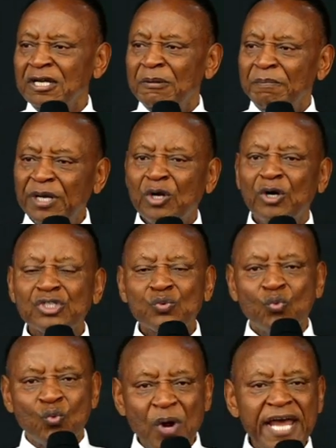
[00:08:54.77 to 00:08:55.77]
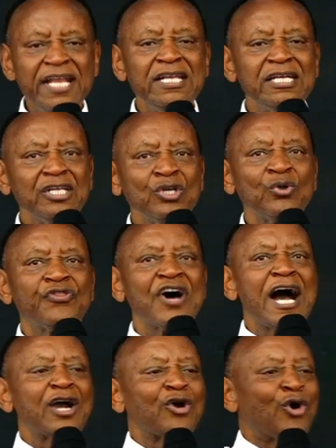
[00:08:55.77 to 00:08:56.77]
Because when you
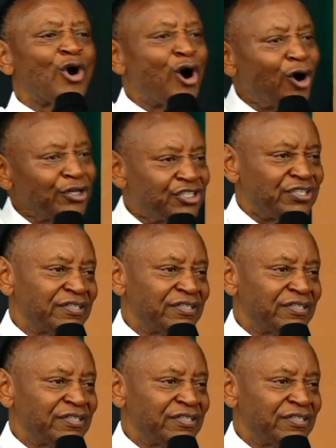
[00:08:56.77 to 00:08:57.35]
thank God,